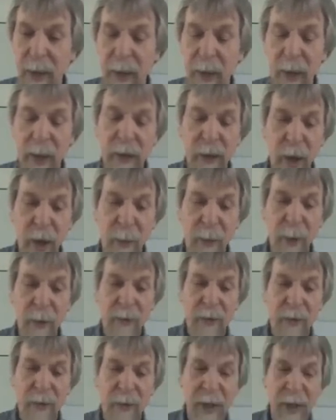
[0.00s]
On top
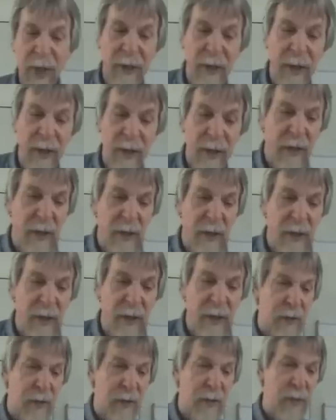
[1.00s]
of that, in
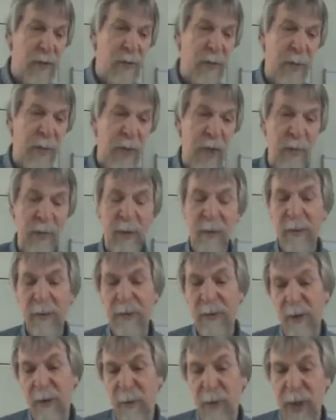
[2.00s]
addition to problems
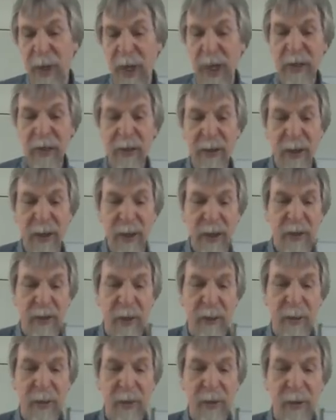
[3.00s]
with practically
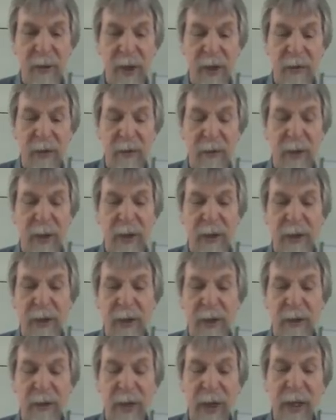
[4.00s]
computing
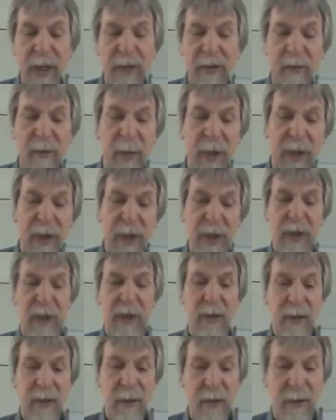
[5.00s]
failure rates by
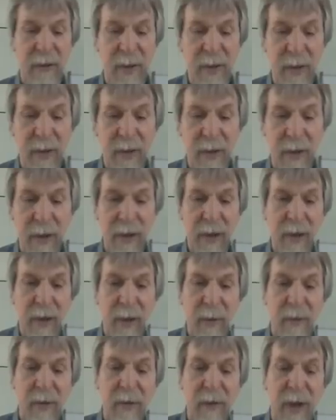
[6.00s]
using
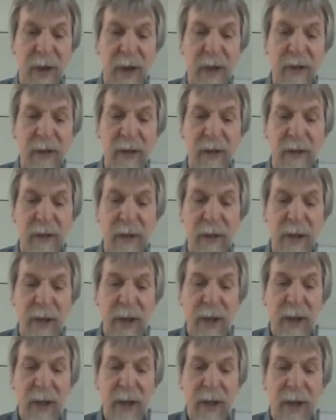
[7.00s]
observations,
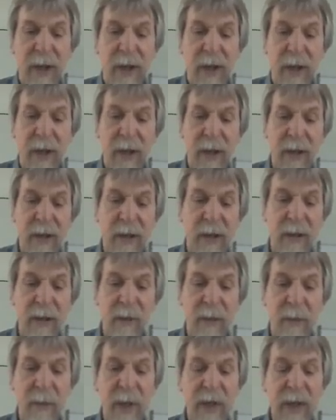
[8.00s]

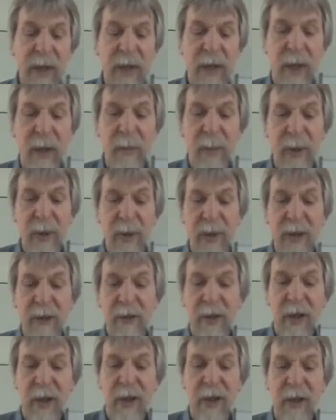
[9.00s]
many companies
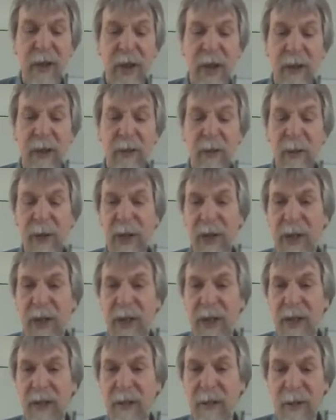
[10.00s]
are not really
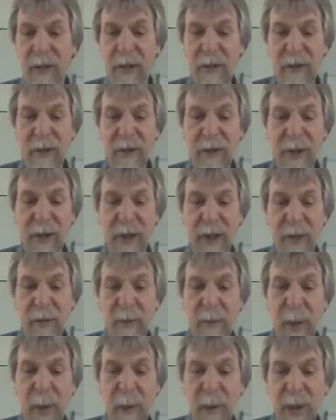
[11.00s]
interested in
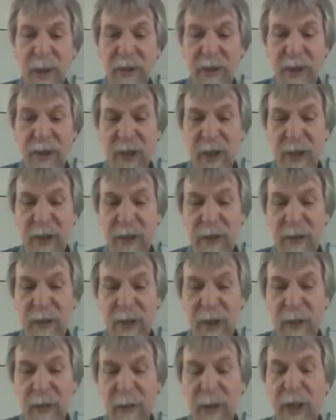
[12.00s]
publishing
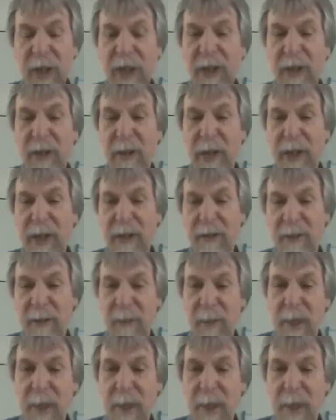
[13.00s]
their failure rates.